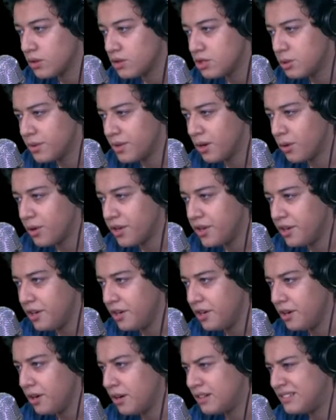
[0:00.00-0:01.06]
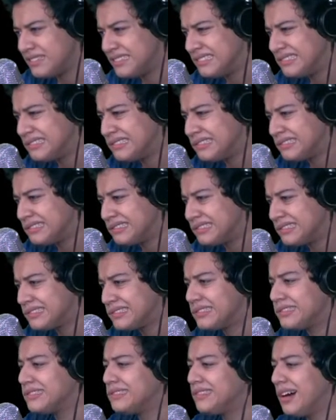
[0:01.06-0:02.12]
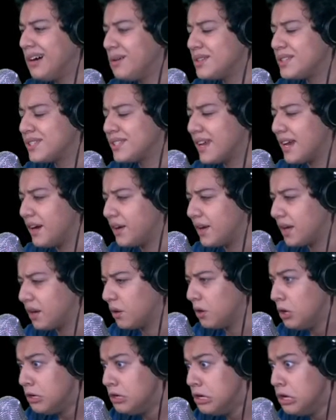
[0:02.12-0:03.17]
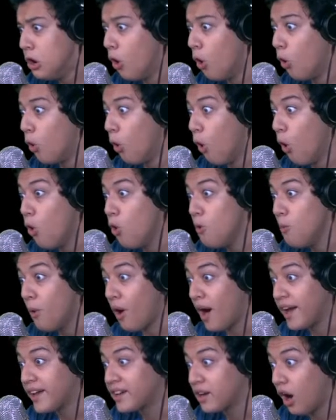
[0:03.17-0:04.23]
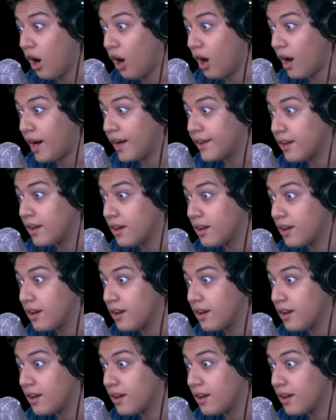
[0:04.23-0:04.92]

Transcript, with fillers: Should we go here? No, it's scary. No! Oh my god!